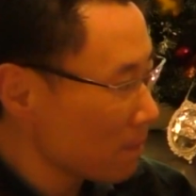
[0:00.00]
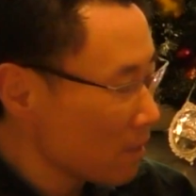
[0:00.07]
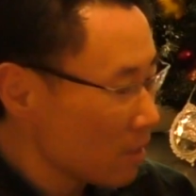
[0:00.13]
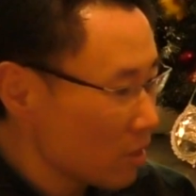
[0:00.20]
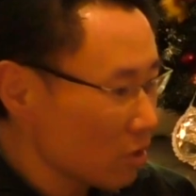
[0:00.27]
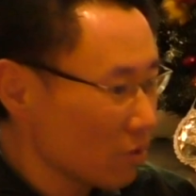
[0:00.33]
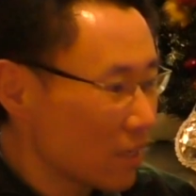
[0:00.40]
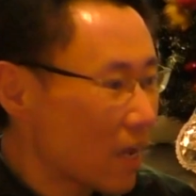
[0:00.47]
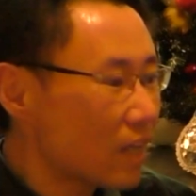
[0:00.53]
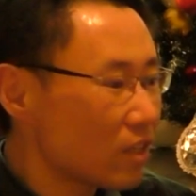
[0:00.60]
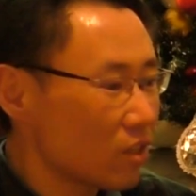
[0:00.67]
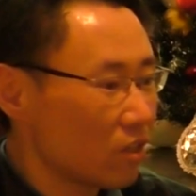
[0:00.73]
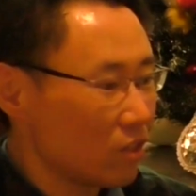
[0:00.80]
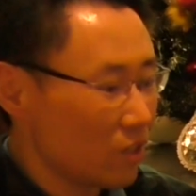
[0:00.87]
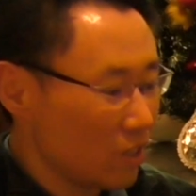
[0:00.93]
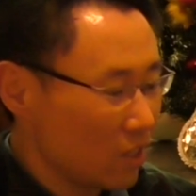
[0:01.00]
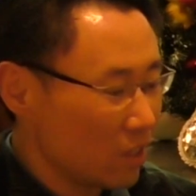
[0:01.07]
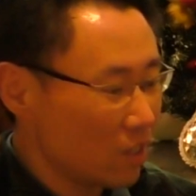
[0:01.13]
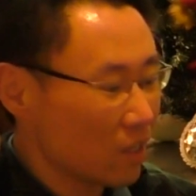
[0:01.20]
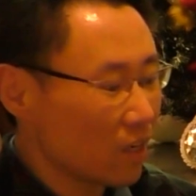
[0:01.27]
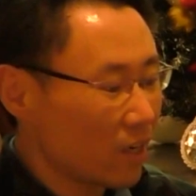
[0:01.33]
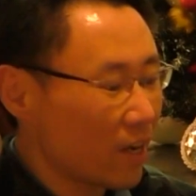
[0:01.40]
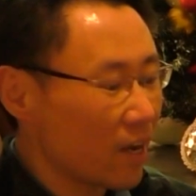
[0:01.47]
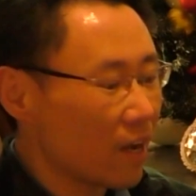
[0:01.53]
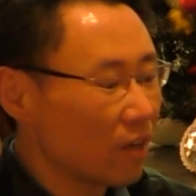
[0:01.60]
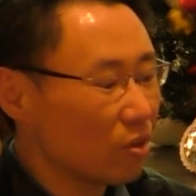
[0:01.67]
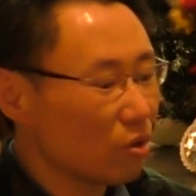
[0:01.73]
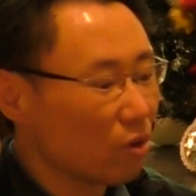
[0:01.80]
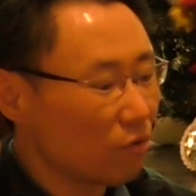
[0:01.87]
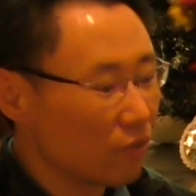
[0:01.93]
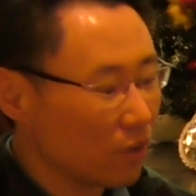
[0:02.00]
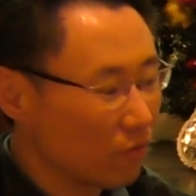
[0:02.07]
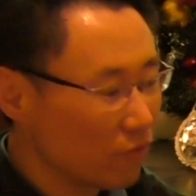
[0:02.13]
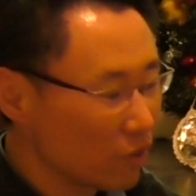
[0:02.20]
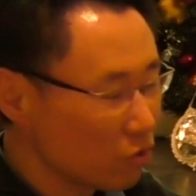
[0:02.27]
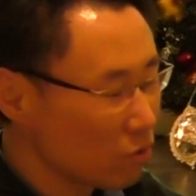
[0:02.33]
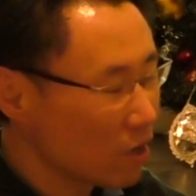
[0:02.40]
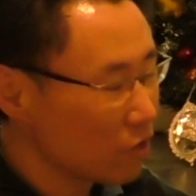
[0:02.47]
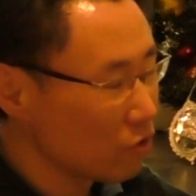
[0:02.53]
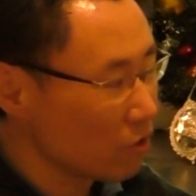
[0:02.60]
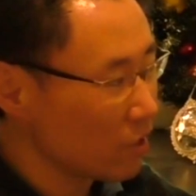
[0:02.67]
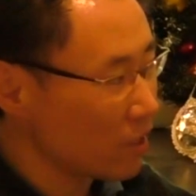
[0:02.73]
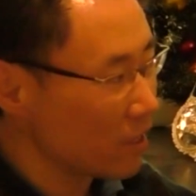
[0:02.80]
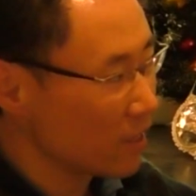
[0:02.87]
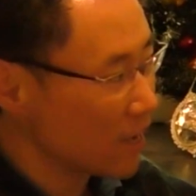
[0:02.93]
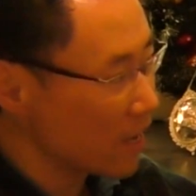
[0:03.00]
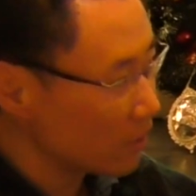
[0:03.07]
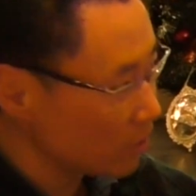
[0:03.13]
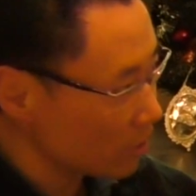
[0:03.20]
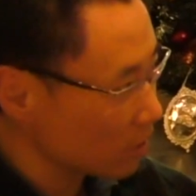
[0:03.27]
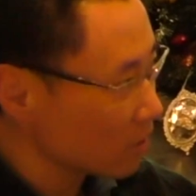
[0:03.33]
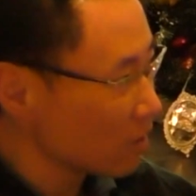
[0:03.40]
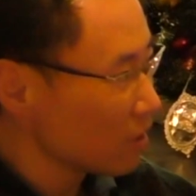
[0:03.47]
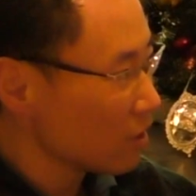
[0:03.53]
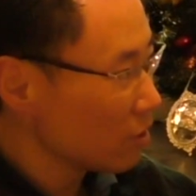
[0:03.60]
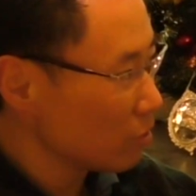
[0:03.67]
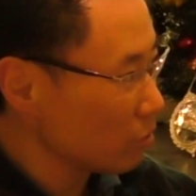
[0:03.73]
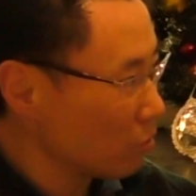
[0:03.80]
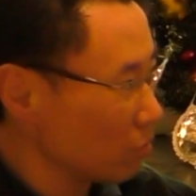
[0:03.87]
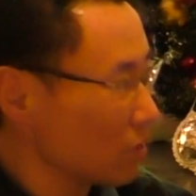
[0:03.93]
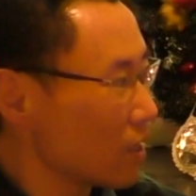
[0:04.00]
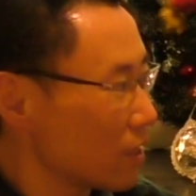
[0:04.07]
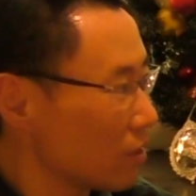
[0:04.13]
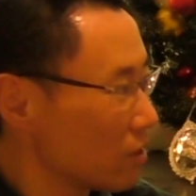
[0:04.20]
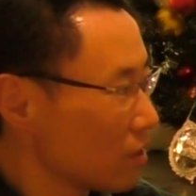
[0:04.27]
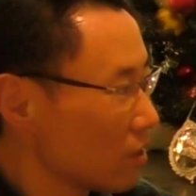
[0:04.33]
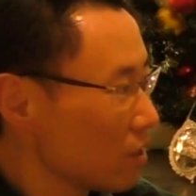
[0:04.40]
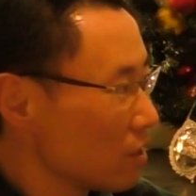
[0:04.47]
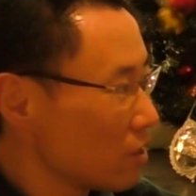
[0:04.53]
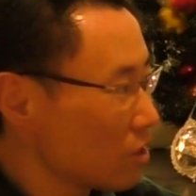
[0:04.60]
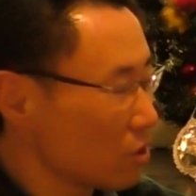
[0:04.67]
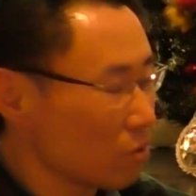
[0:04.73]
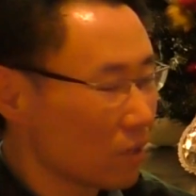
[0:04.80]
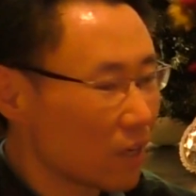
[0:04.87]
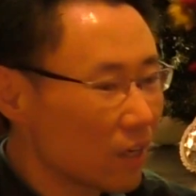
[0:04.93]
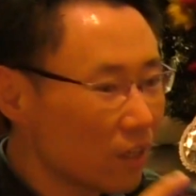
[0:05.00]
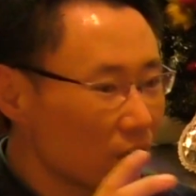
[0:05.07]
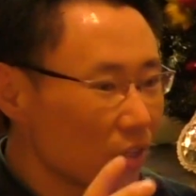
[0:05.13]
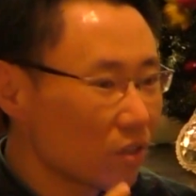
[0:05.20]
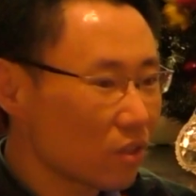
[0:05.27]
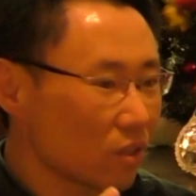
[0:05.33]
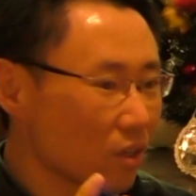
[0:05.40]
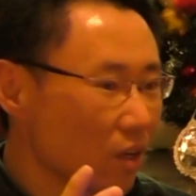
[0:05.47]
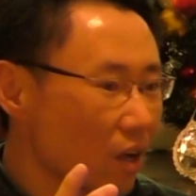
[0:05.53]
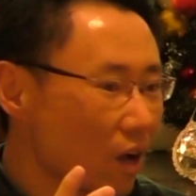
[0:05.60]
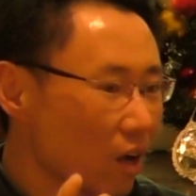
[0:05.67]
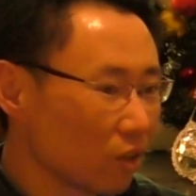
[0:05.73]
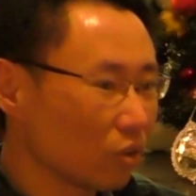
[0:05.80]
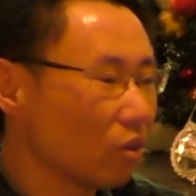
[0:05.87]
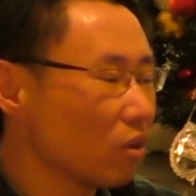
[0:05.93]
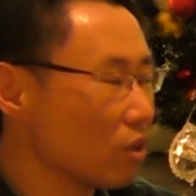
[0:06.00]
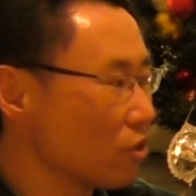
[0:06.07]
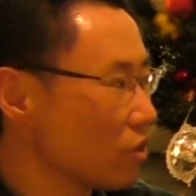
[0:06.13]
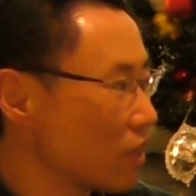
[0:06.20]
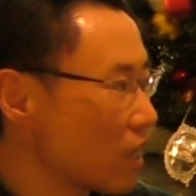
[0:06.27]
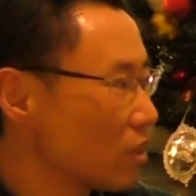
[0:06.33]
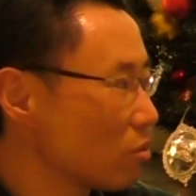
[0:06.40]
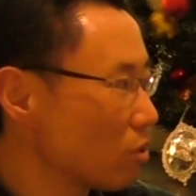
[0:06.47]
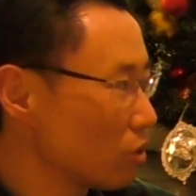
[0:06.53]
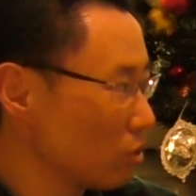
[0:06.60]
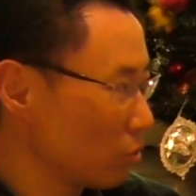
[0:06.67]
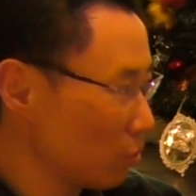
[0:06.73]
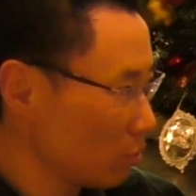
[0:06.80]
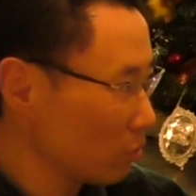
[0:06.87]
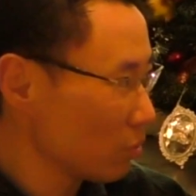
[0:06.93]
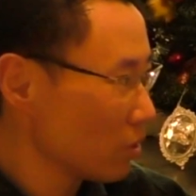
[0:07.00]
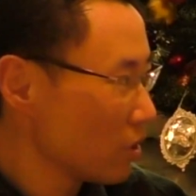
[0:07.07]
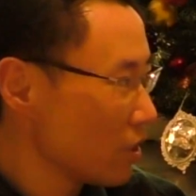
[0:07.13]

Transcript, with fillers: So that needs kind of infrastructure connector to do that. So that is uh, Ontology Network to do.